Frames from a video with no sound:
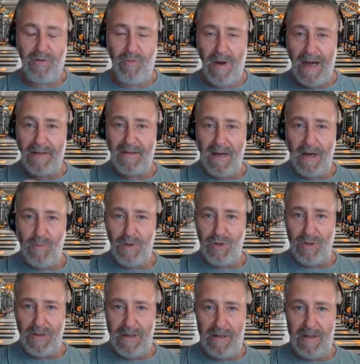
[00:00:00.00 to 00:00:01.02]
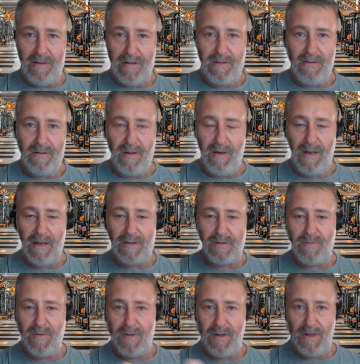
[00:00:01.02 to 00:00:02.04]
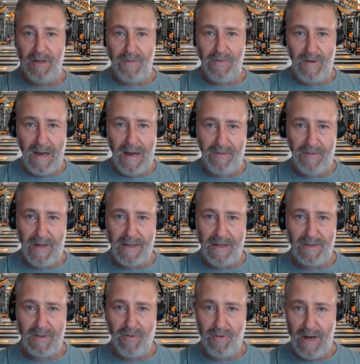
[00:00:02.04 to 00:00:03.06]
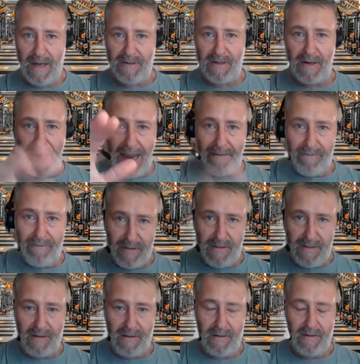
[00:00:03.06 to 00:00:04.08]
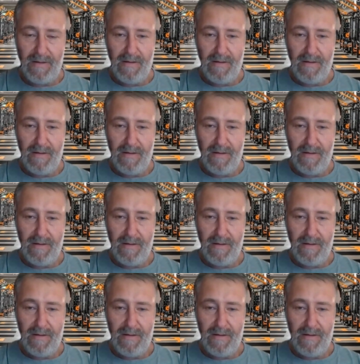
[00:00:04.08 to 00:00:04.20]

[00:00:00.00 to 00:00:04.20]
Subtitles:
Write down what you eat the next 3 to 5 days. You write down everything.